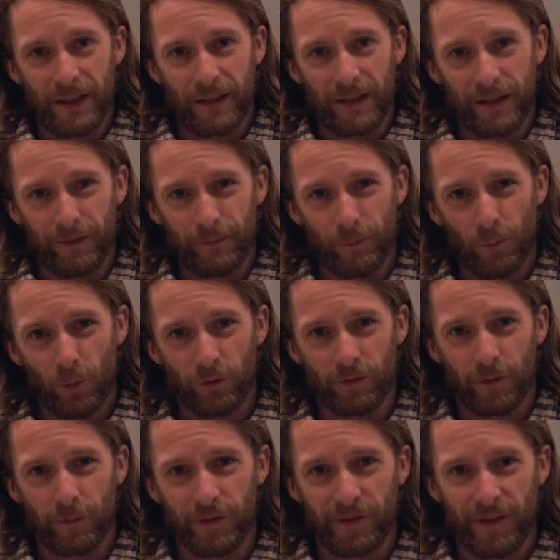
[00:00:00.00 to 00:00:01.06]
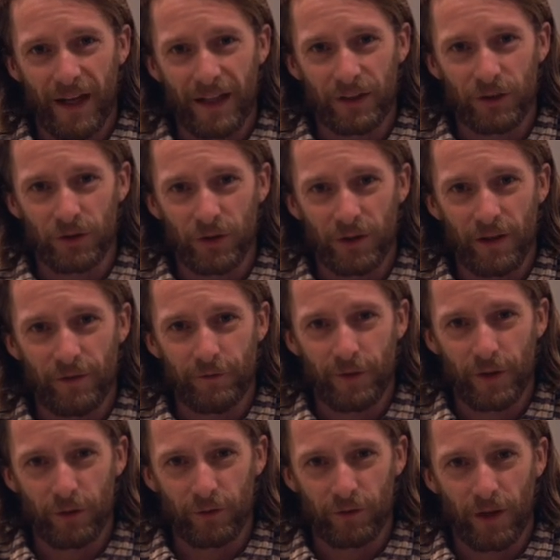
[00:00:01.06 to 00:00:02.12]
it, it's more substantial, it
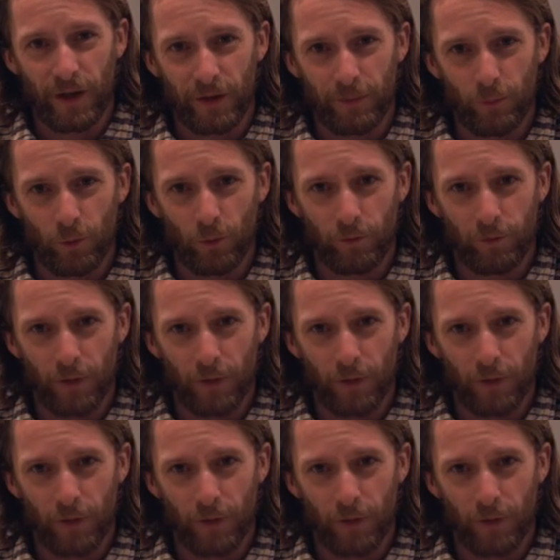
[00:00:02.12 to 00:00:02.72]
feels like more of